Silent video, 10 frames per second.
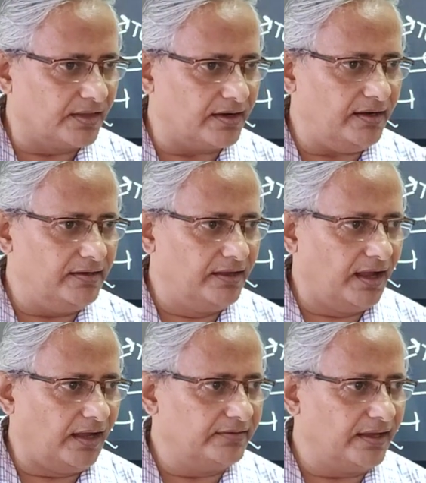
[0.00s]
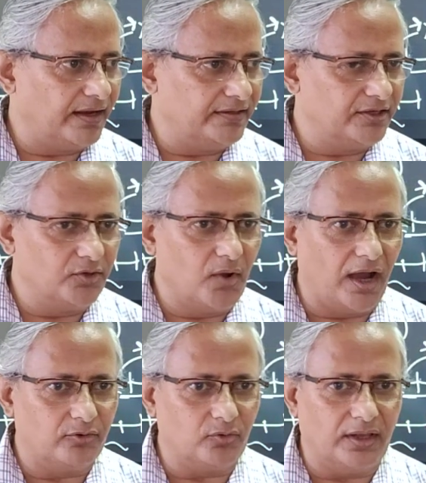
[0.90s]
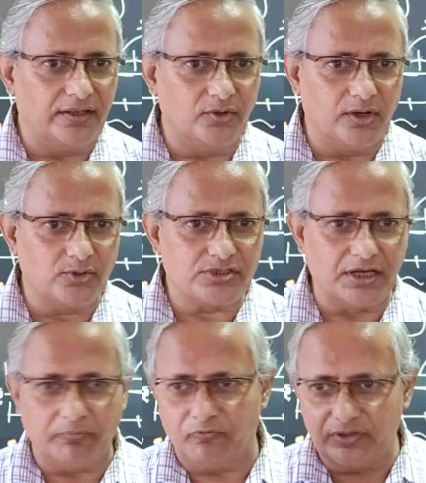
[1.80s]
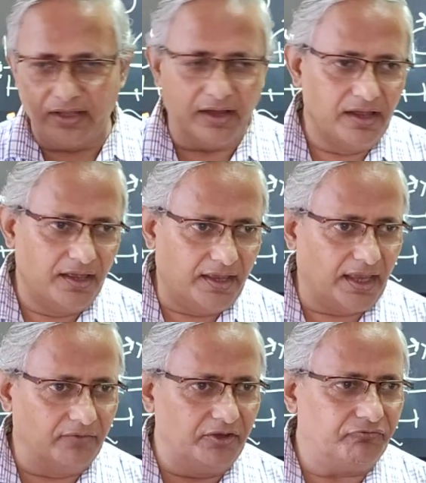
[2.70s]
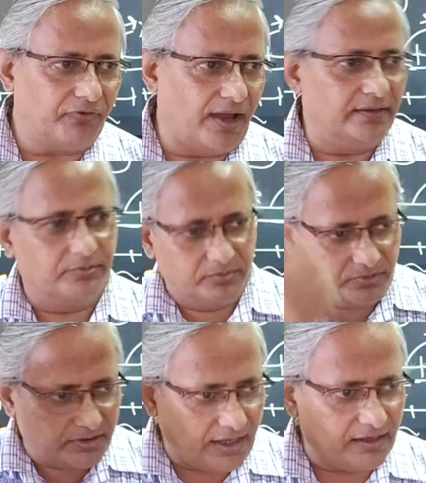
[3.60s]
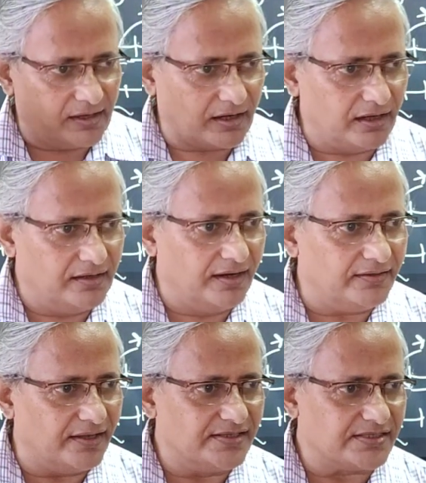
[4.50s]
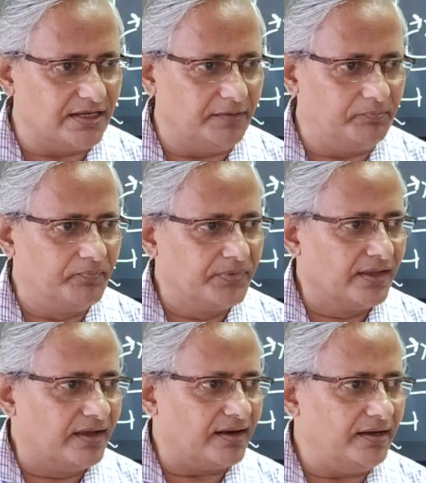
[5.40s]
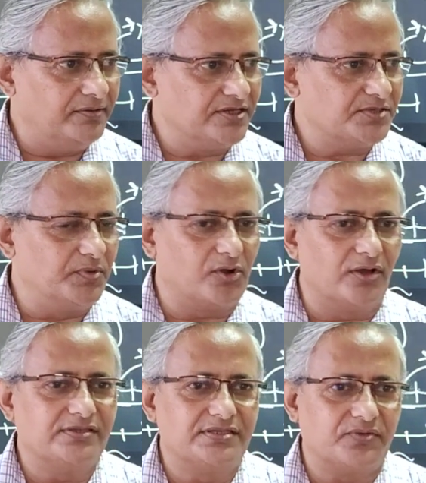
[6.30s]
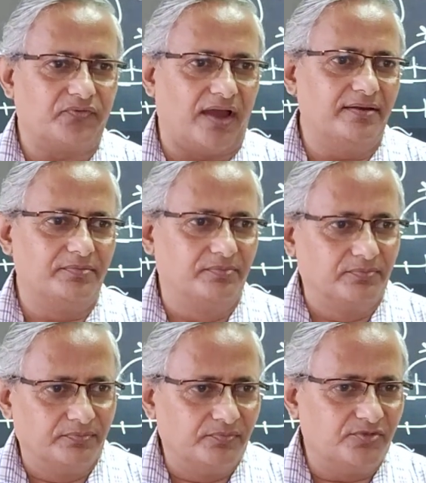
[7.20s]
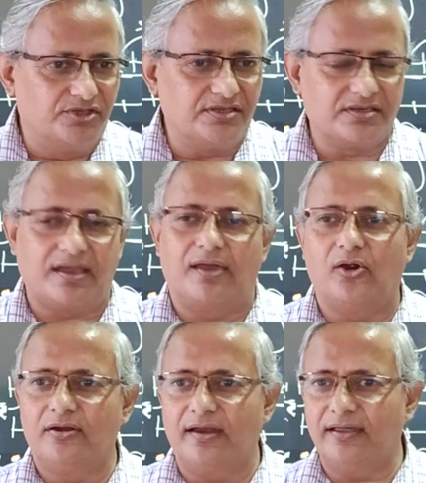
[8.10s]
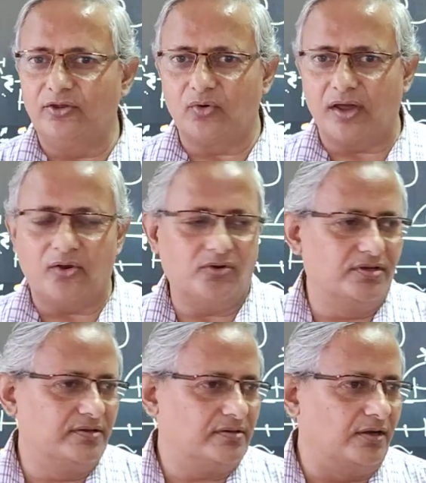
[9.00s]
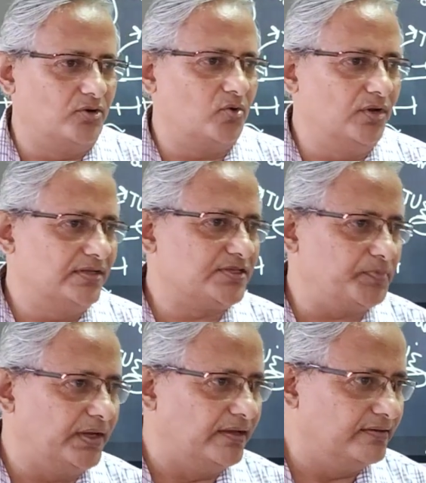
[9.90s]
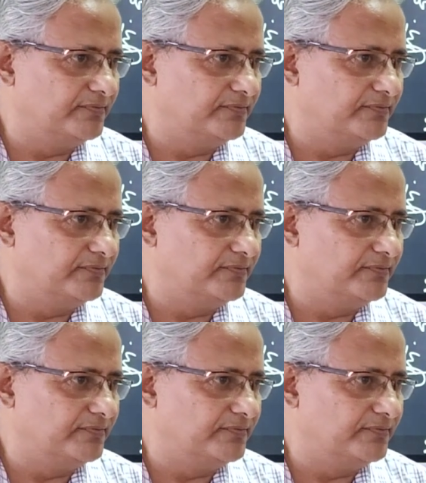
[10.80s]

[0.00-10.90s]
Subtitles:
that, right? And then either you have to sleep with the heavy fan, take a rug and then sleep, right? Just because this fan just cannot, you cannot control its speed,